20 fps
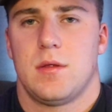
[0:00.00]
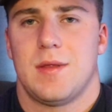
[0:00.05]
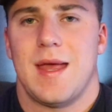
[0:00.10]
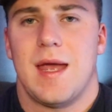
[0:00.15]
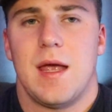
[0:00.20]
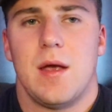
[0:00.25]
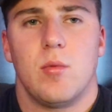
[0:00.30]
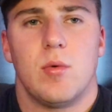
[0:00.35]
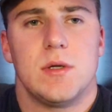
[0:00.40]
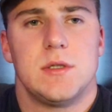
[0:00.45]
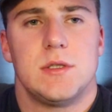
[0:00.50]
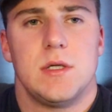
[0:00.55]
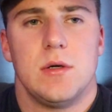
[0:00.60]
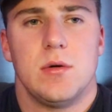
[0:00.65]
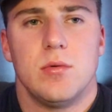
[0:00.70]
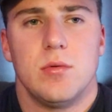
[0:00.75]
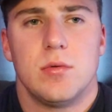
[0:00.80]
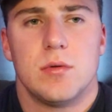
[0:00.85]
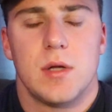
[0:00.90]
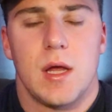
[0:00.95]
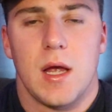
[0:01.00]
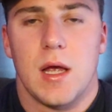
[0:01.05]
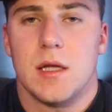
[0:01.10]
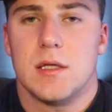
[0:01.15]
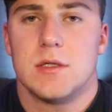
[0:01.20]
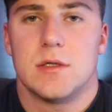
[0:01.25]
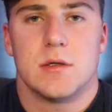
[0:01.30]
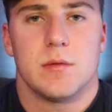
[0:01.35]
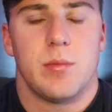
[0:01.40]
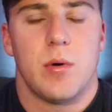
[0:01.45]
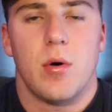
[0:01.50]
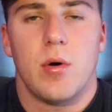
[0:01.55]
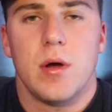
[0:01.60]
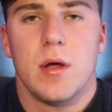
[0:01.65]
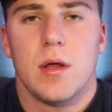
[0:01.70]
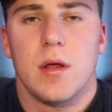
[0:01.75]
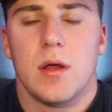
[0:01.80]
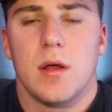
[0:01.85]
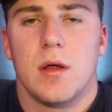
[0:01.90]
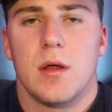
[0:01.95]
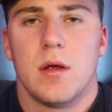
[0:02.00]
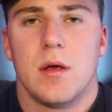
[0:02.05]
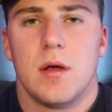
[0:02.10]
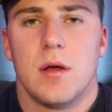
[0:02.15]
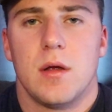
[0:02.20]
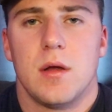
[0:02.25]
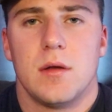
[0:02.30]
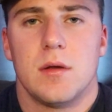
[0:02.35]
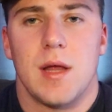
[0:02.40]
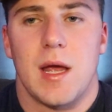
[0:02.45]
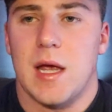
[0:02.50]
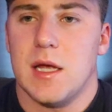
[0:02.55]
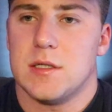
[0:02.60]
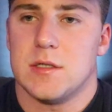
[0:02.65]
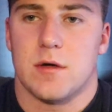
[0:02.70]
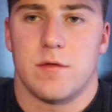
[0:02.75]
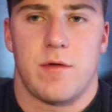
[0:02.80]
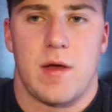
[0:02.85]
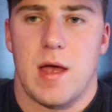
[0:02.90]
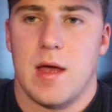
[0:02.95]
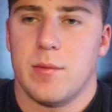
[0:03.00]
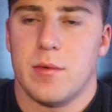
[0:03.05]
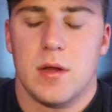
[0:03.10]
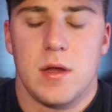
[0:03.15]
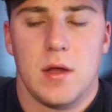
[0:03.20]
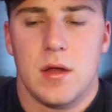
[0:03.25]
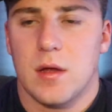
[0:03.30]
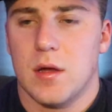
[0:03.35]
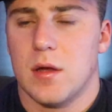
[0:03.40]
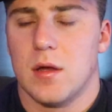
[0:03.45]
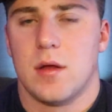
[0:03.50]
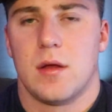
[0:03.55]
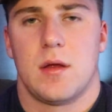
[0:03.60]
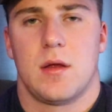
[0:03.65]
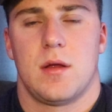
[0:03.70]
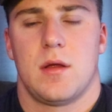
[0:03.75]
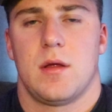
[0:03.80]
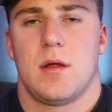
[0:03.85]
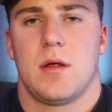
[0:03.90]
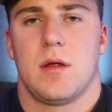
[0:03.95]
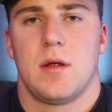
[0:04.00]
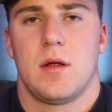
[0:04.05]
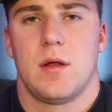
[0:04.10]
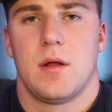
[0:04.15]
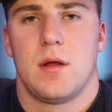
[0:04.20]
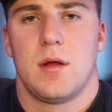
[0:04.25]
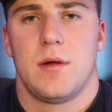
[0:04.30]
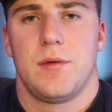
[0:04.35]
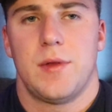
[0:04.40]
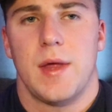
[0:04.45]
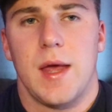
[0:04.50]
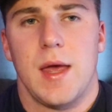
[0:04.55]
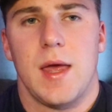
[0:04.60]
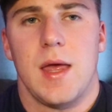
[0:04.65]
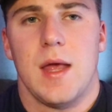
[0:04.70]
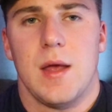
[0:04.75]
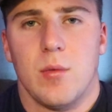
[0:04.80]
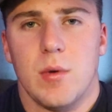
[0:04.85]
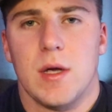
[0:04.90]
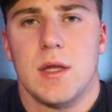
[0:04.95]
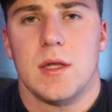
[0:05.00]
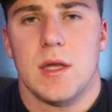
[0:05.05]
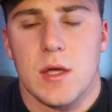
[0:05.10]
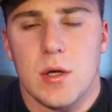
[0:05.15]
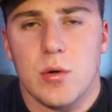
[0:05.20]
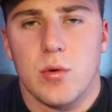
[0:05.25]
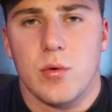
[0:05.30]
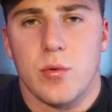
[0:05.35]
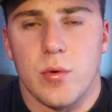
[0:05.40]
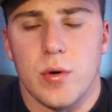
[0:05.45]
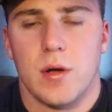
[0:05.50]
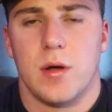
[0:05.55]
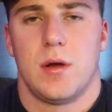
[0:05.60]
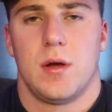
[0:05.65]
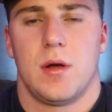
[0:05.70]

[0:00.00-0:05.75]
They ain't with you. They ain't your boy. They ain't your family. They ain't with you.